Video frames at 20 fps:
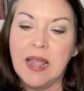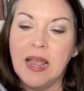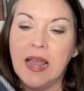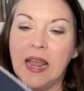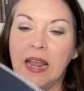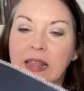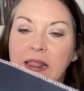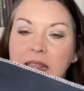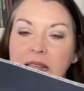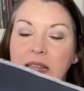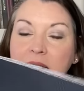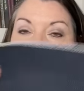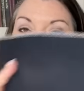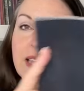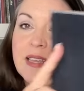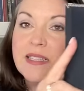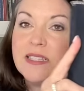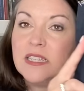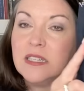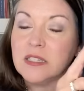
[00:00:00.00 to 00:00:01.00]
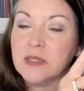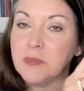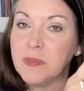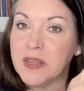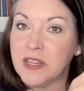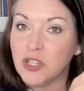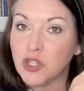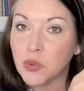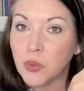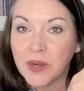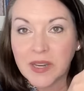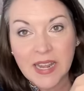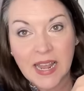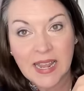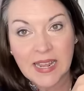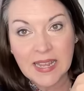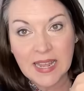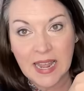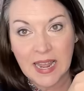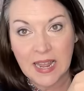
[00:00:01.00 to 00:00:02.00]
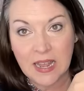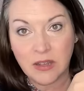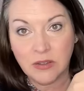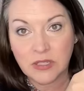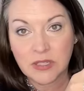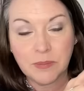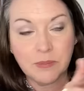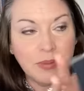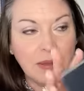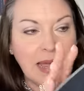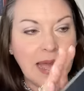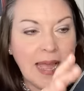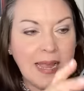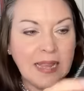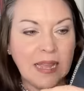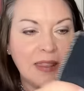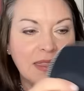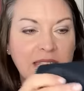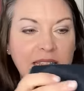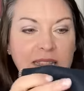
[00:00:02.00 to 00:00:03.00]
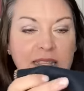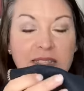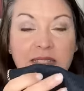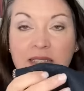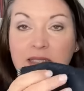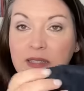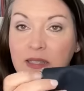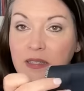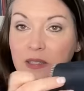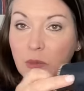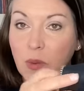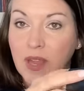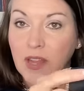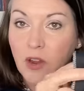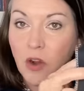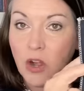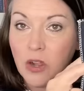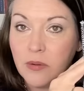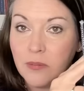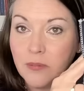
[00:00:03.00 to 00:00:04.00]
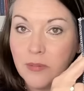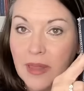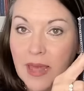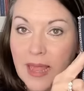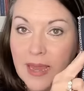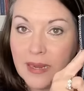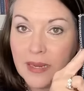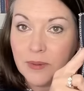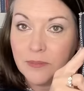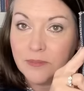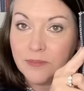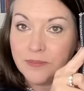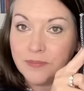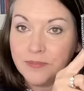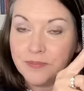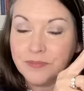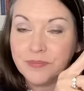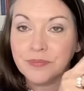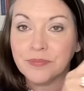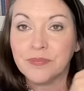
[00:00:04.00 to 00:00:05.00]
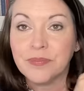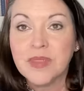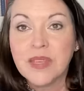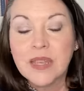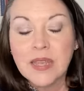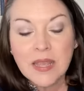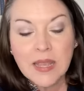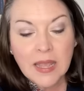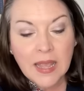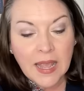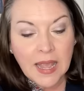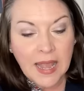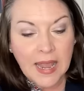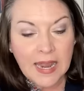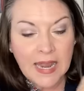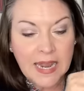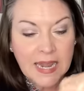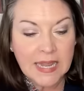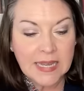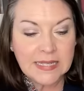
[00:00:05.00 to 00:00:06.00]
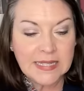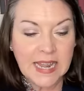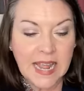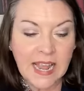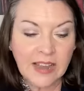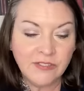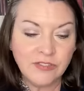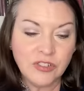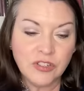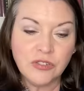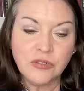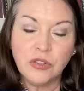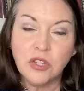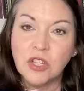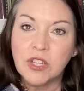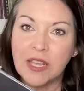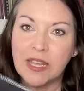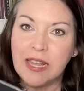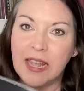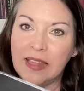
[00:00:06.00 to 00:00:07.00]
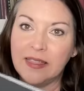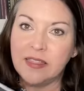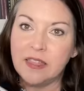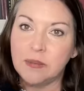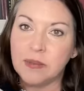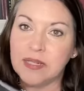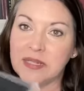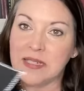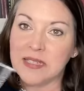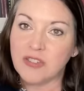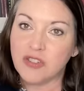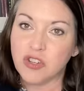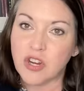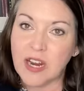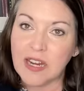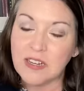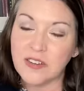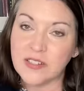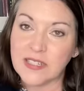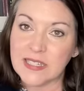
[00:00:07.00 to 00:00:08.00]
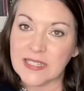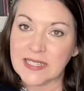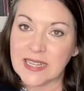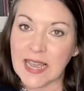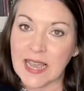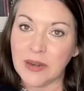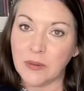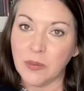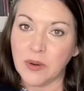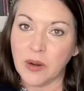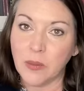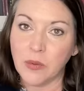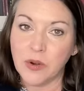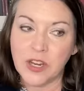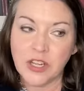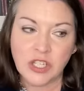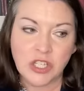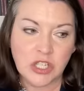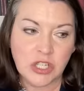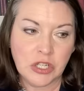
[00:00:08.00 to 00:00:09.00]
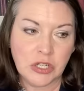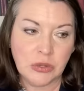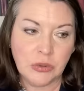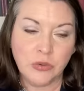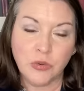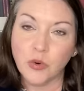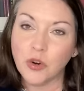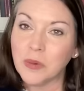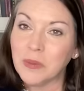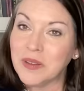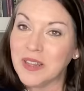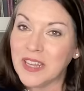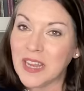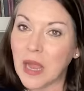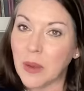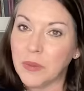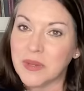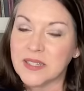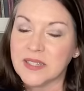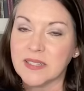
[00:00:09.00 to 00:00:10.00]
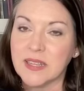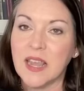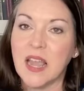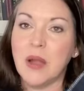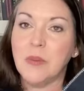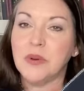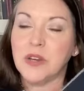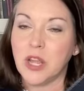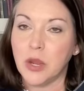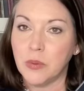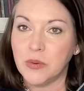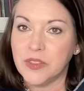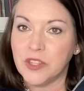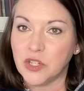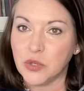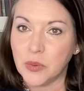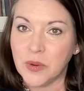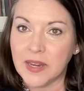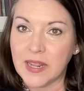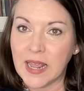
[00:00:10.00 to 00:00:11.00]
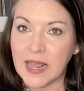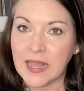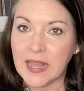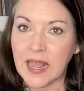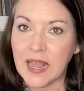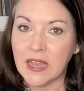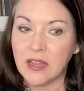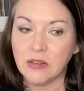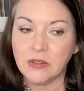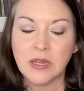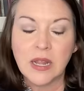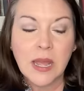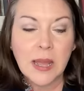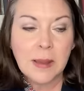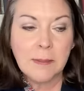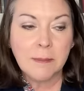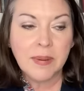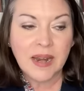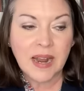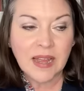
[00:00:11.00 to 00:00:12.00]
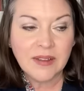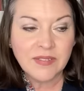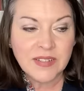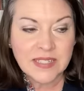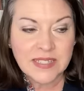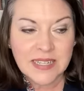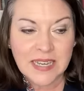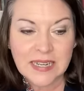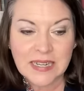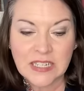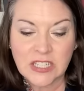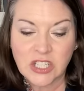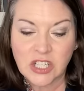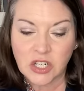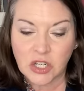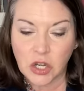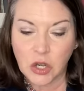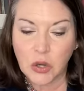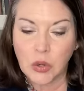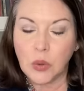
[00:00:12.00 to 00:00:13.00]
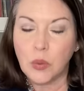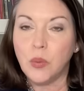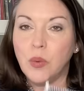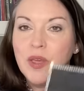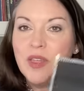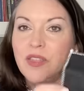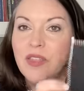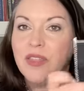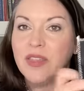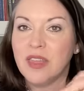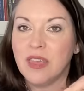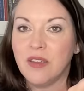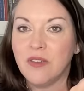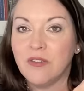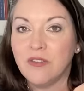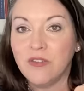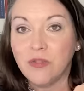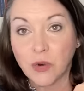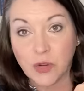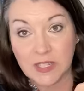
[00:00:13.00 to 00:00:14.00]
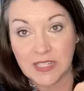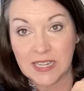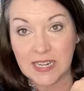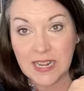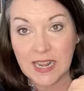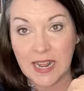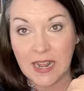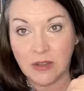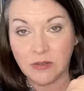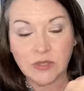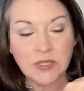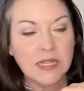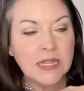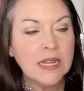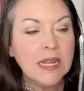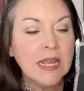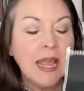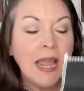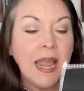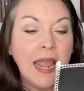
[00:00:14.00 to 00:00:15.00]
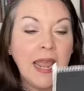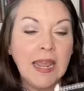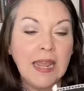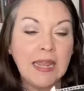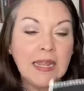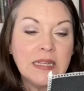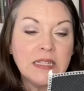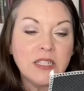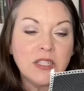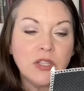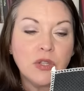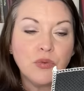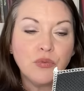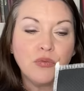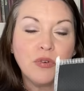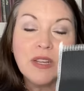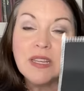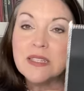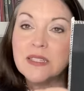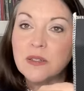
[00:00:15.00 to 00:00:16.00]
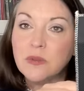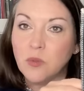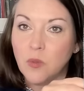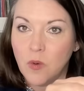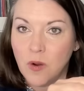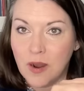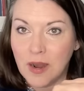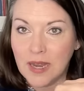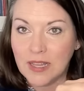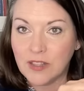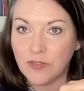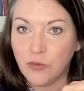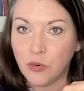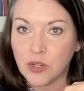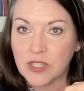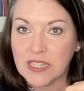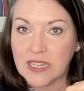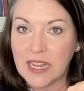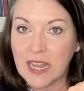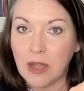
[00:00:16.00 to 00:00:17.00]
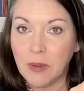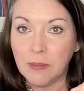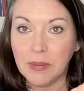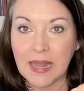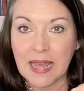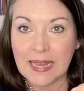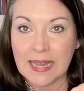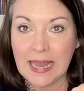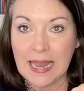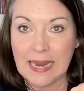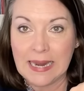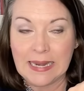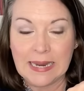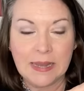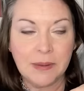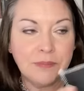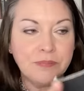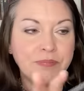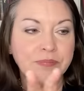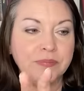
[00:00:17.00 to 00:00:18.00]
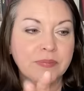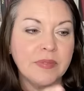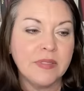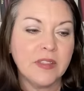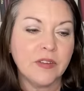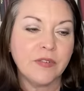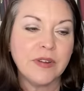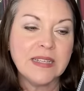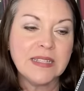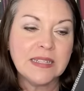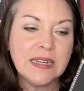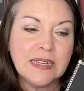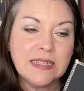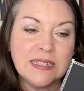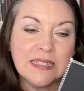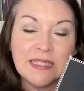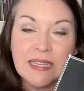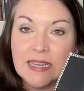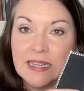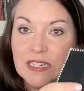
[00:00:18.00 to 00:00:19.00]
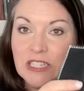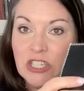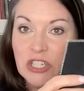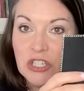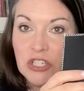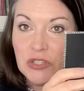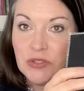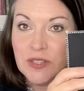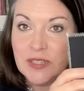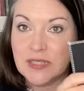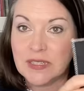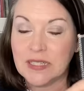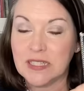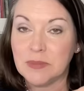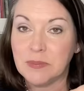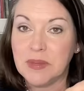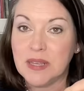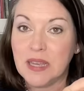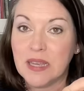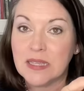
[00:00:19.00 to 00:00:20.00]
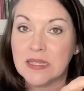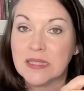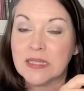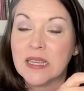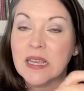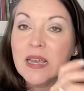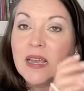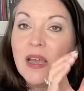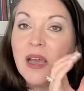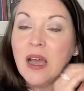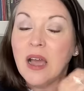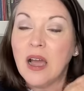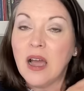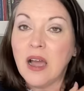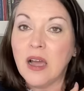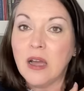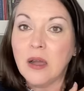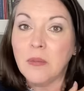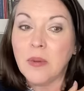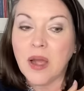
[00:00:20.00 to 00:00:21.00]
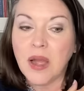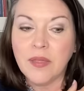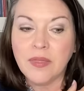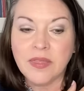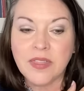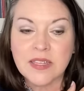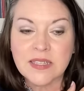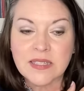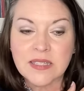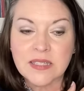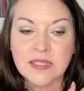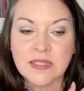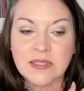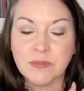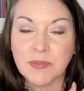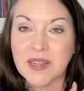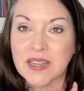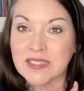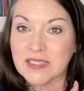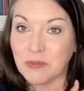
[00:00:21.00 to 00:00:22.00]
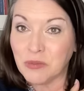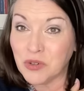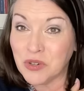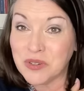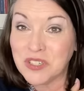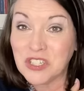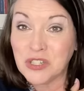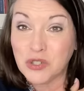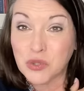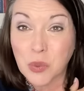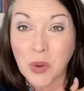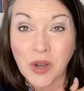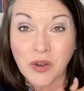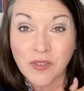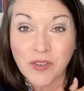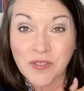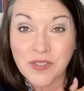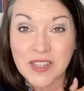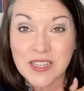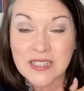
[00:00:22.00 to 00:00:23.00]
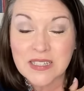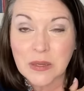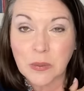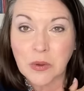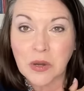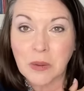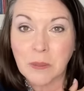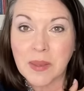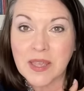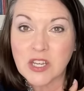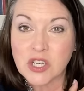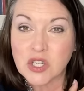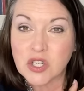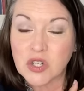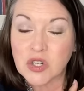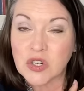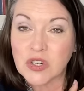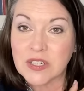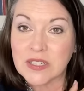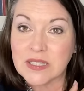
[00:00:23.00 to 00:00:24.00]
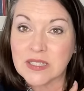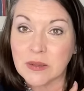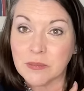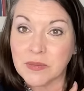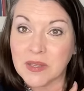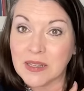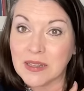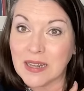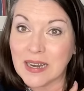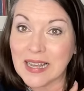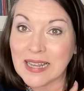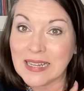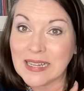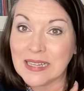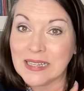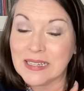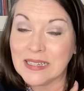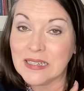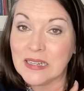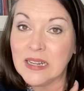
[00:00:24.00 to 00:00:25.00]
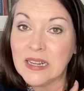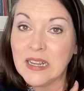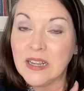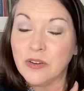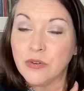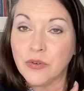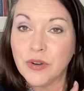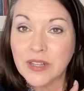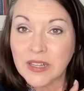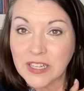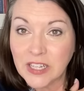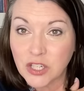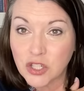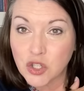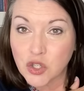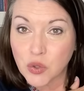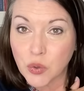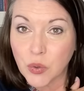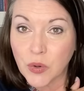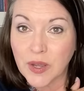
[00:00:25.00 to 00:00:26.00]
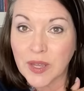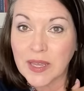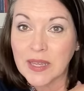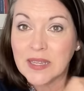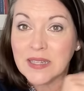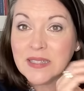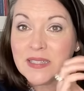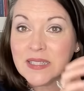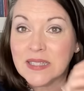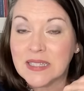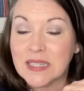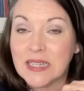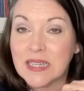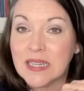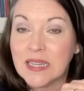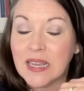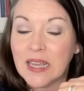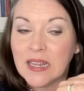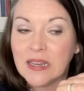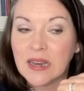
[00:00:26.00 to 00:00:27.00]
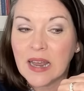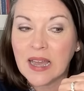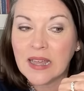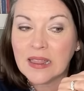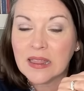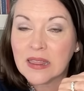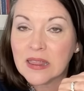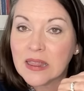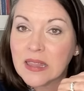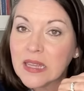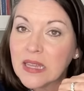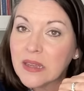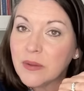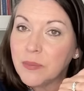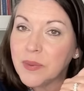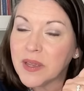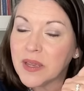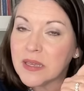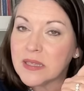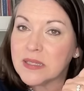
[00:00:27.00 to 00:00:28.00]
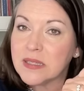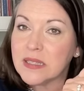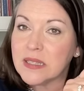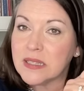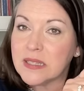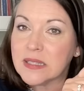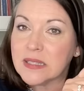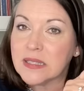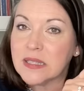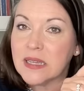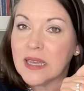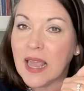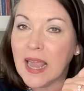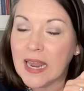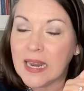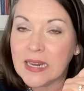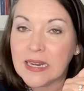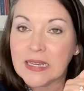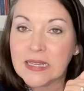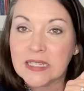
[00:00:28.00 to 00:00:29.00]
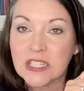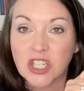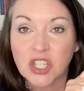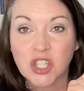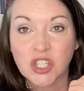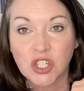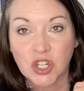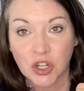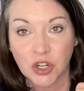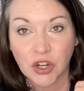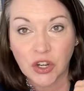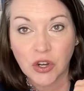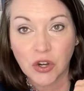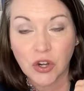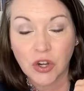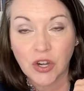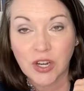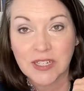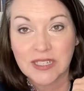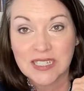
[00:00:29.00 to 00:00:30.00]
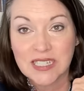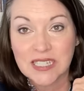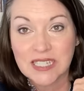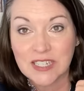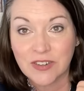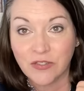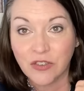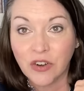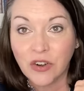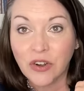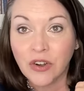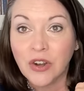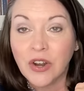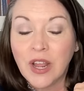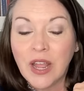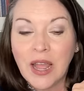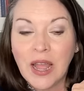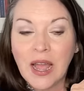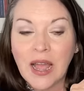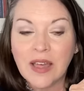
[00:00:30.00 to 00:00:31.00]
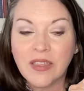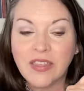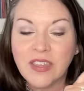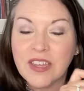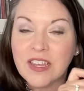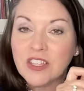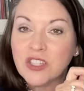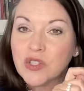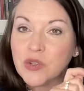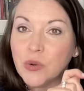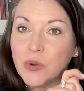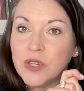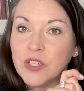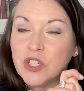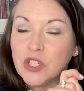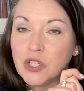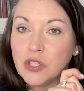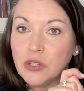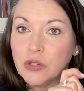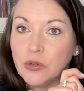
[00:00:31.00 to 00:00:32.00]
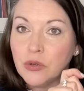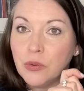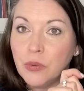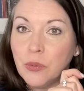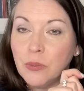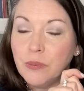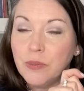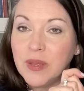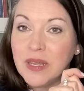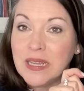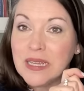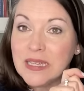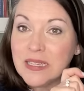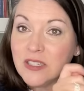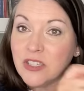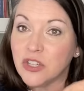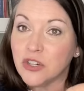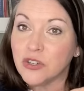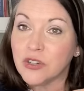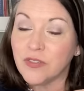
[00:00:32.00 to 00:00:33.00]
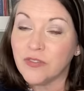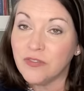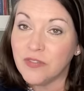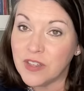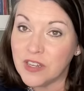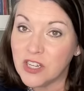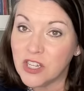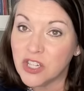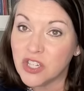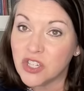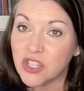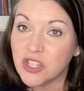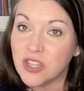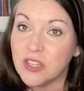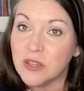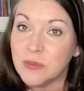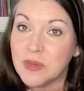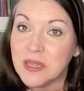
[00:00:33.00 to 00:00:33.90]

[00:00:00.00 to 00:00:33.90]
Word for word: And then they sent me twenty-eight count black. I think this is a Zweigart black. And after looking at them and trying to decide what I want to do, normally I would say I would go with a twenty-eight count, but I've decided to go with the fourteen count. And the reason why, the fourteen count black Aida, the reason I decided to do this is because um, this is because I'm going to do twelve of these. I want to make sure it's something that I can really enjoy and see. And I think because this, the Aida is sturdier and stiffer, I think it's going to be easier to finish them